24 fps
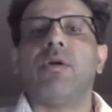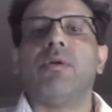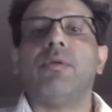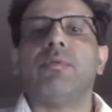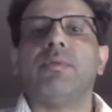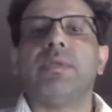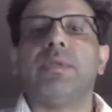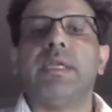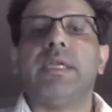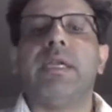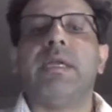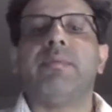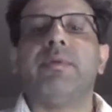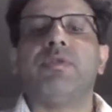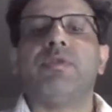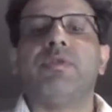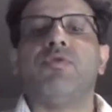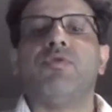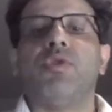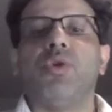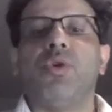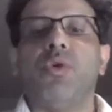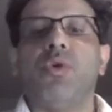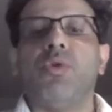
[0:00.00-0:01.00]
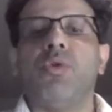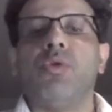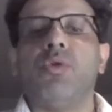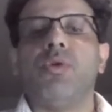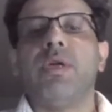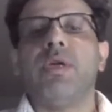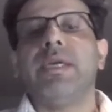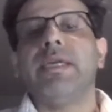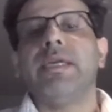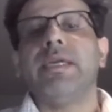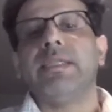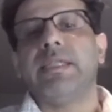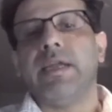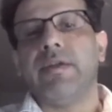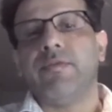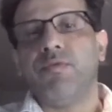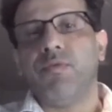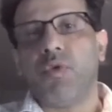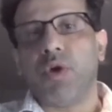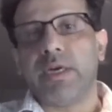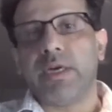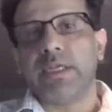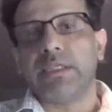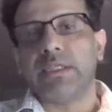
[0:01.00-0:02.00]
the database would know that
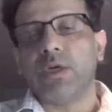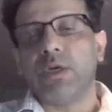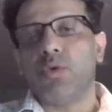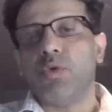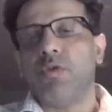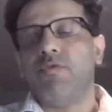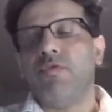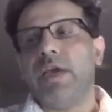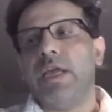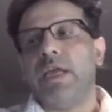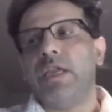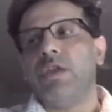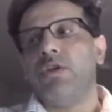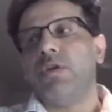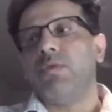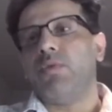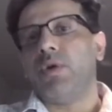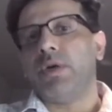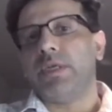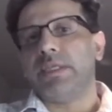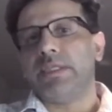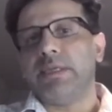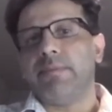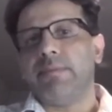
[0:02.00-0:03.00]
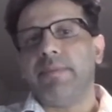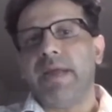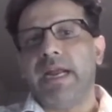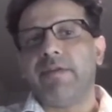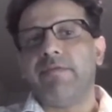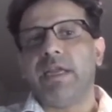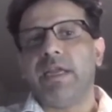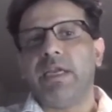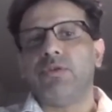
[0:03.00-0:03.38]
what is a good value and what is a bad value.